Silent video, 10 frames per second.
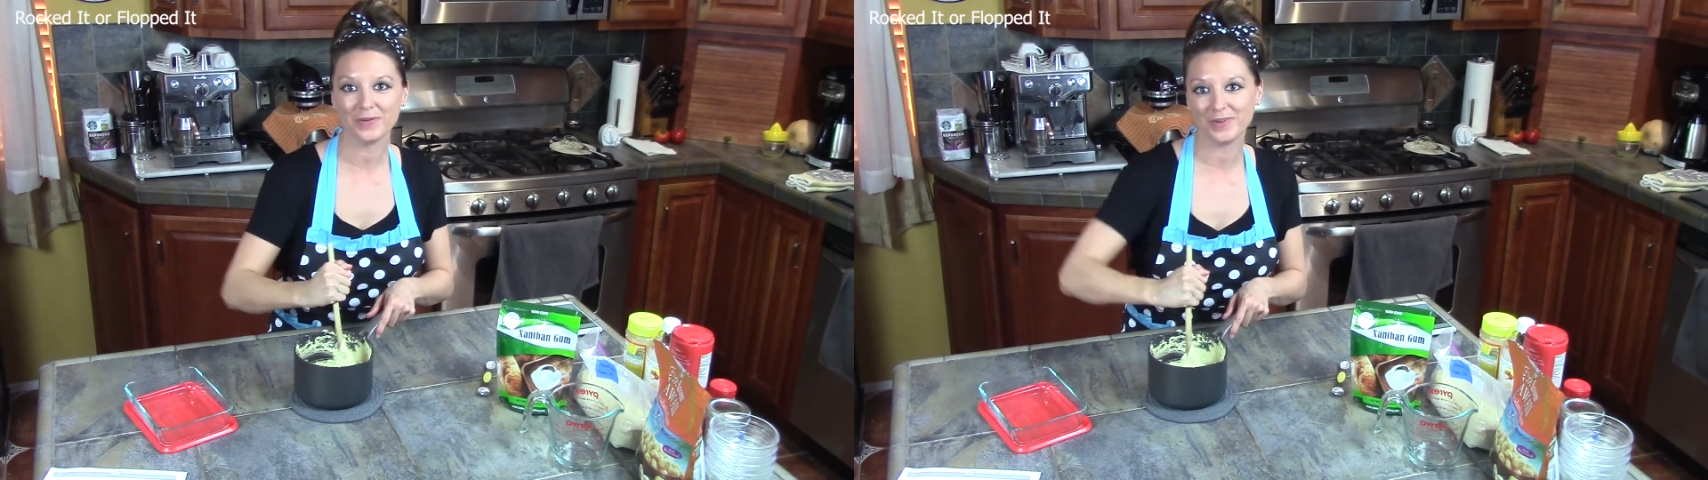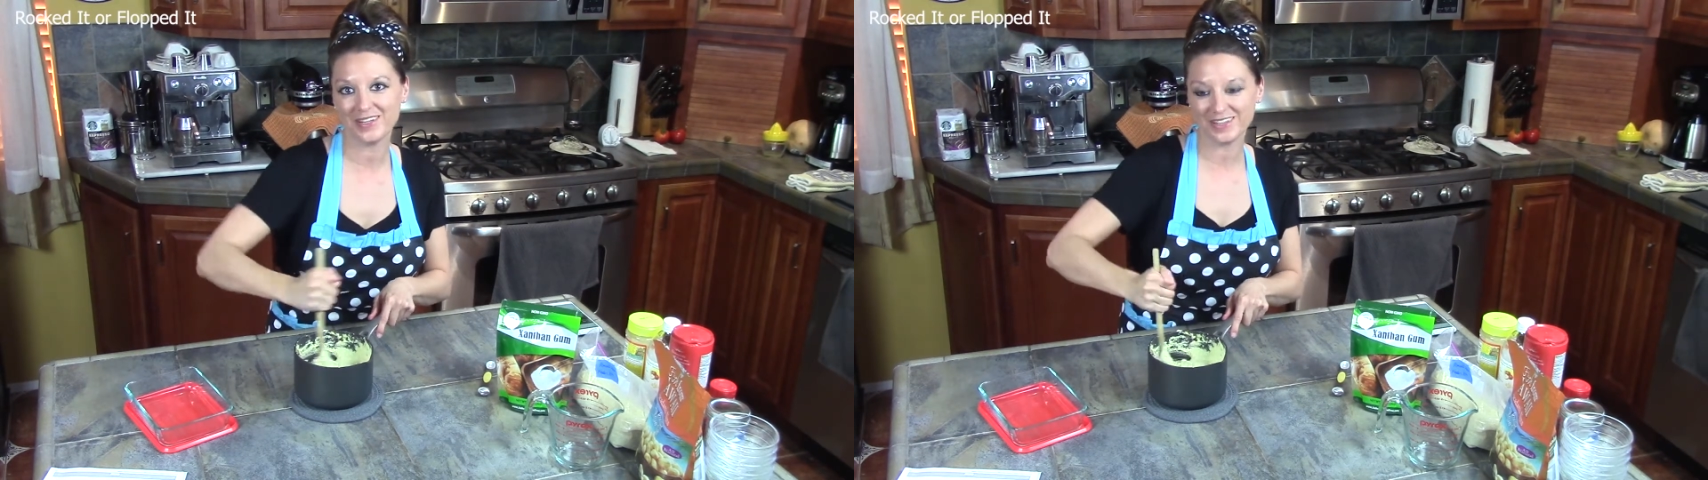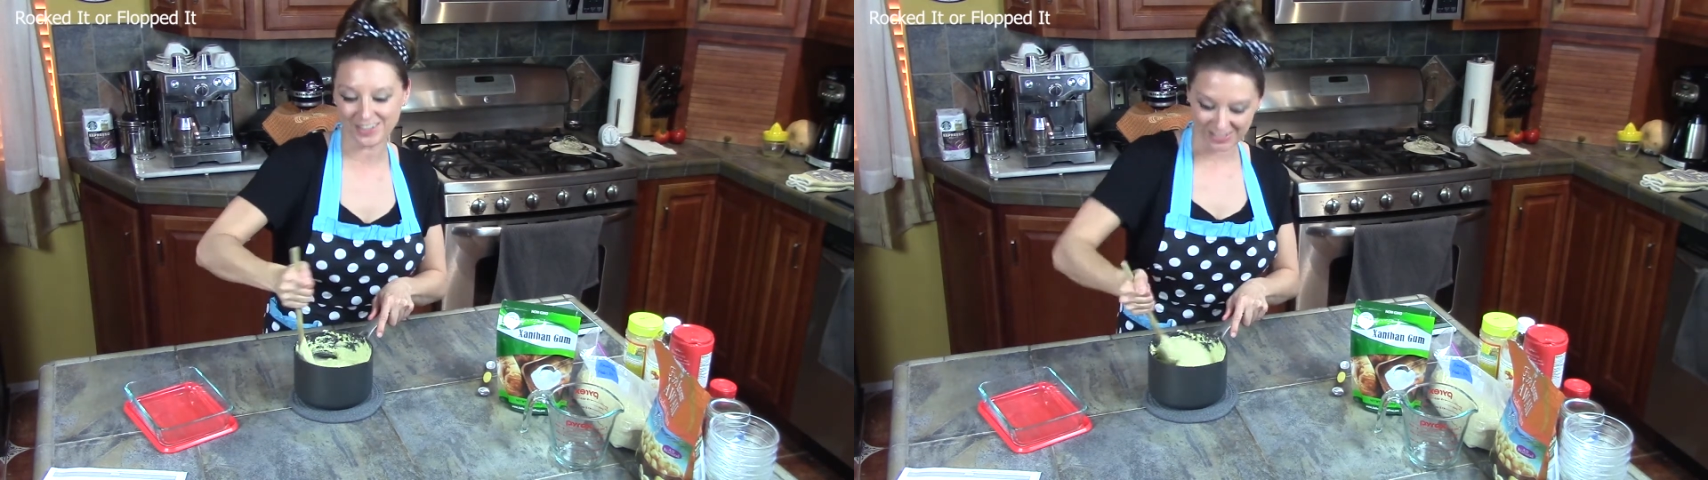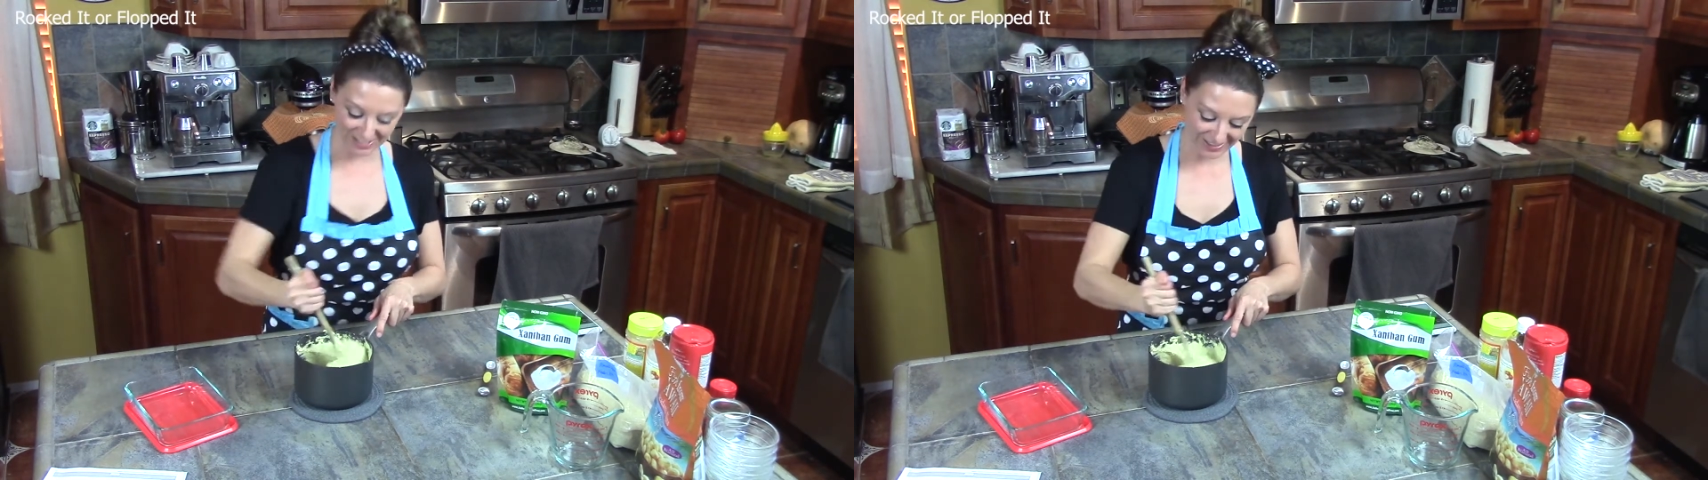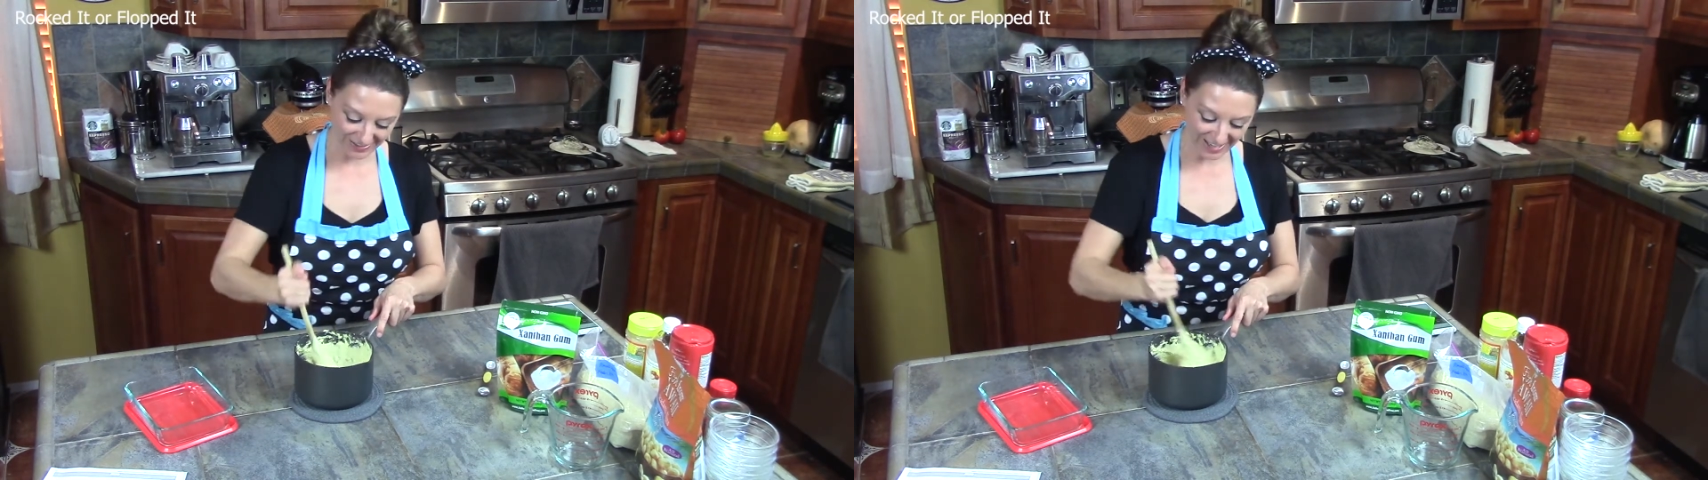research,
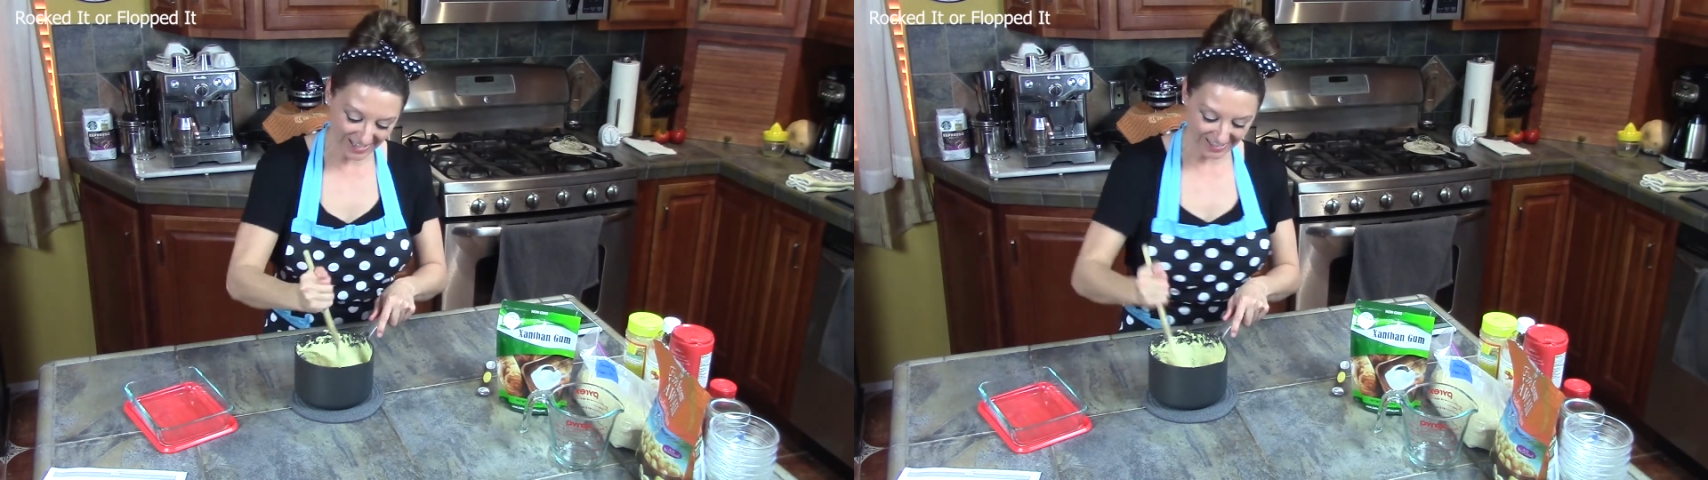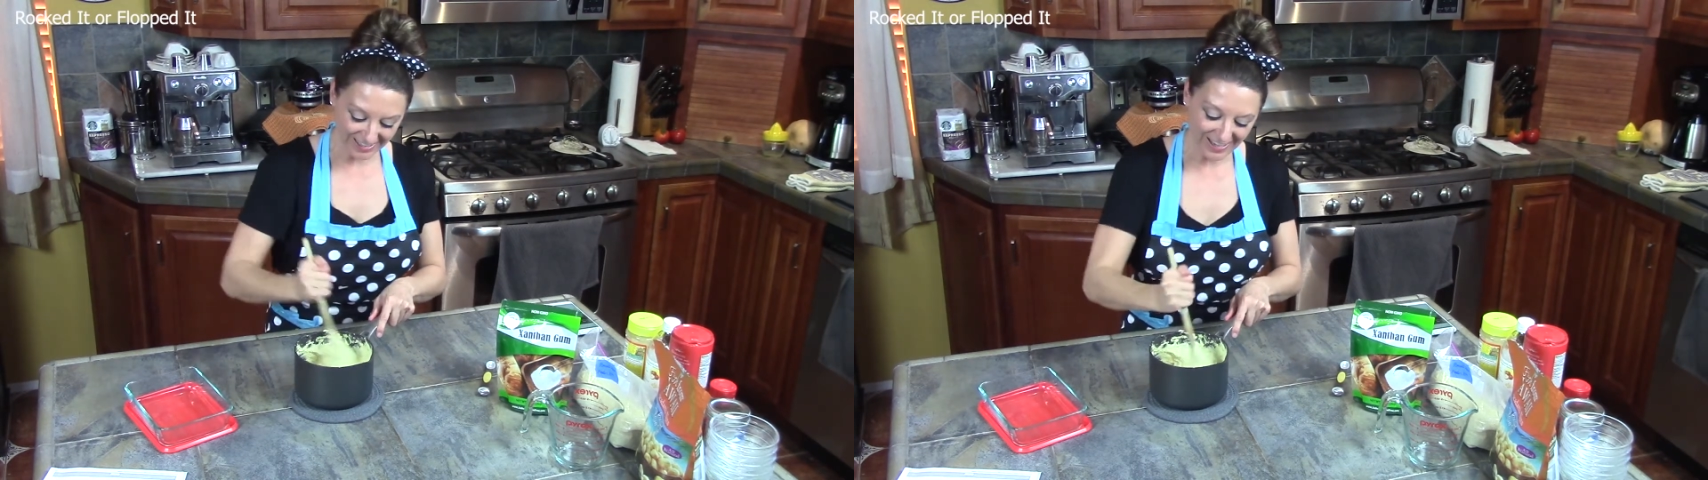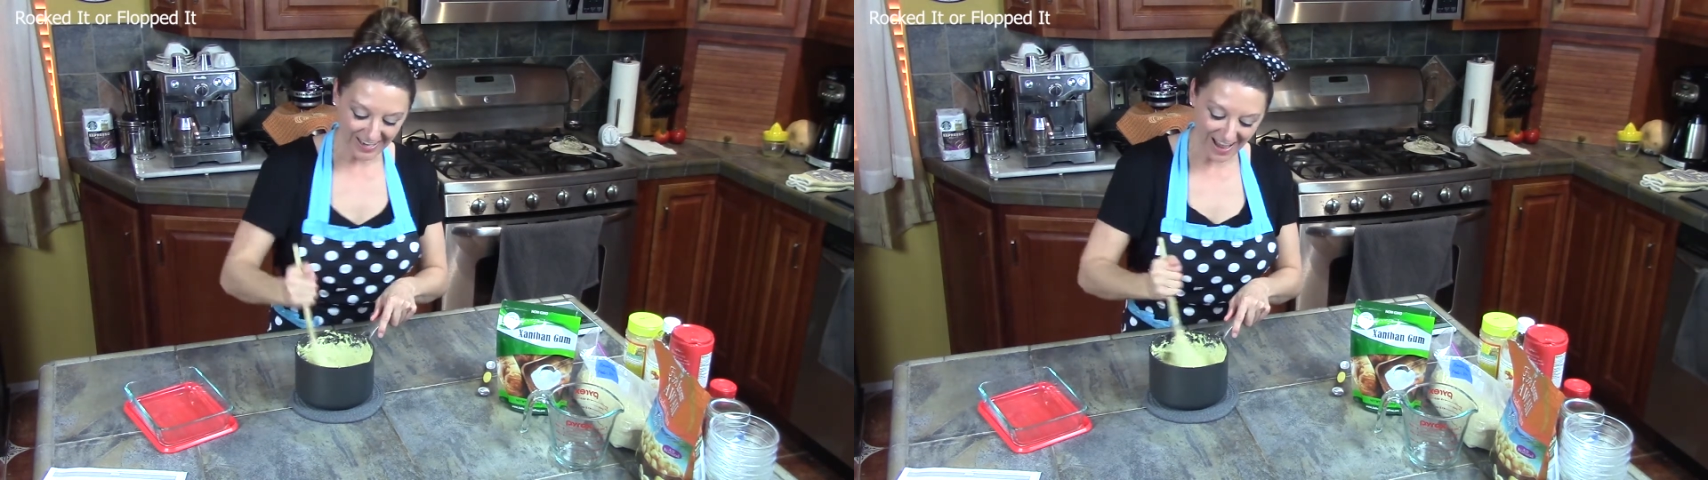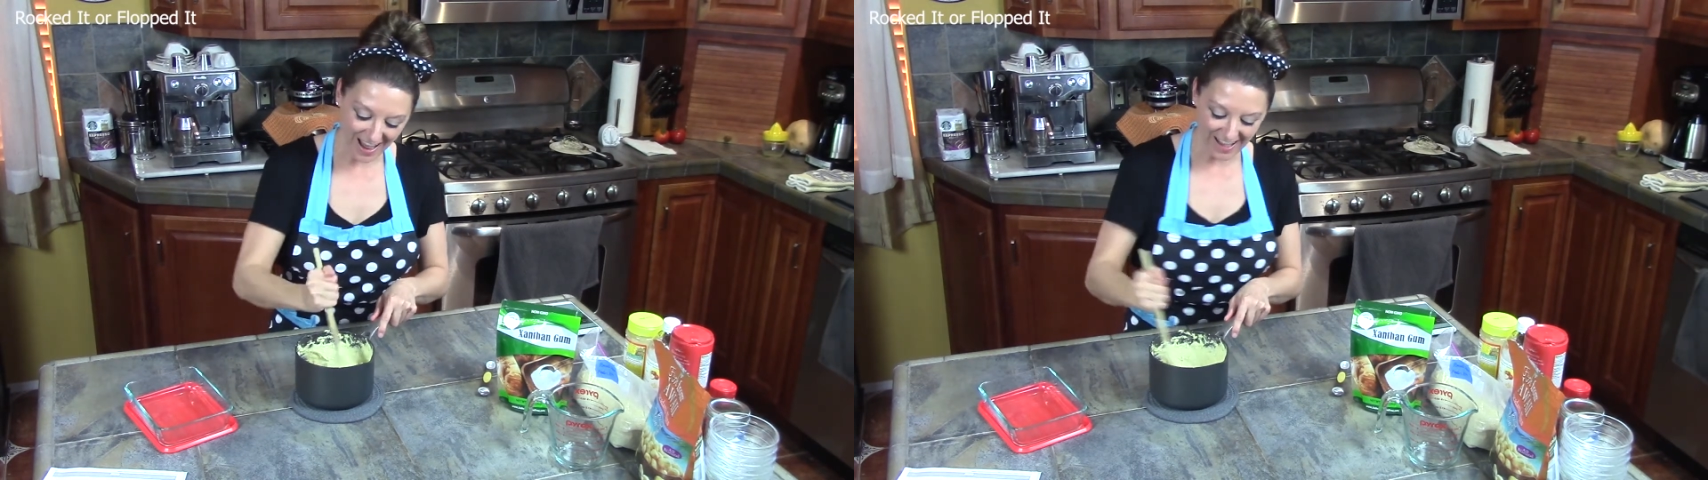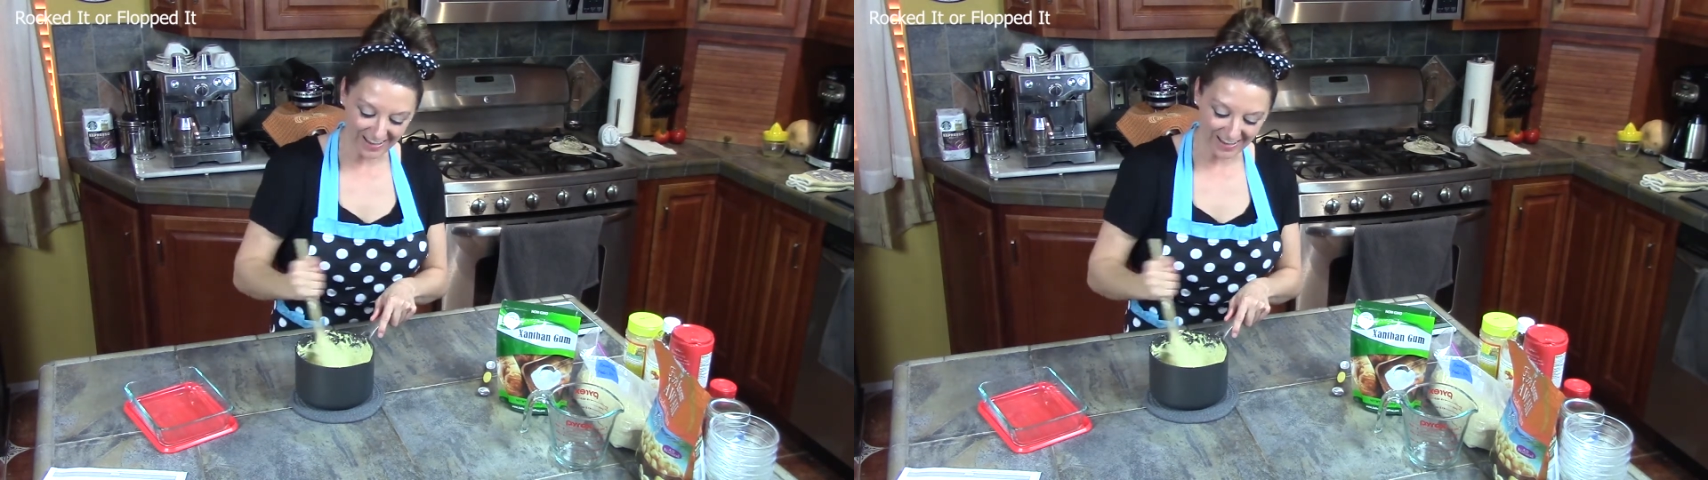right? Yeah.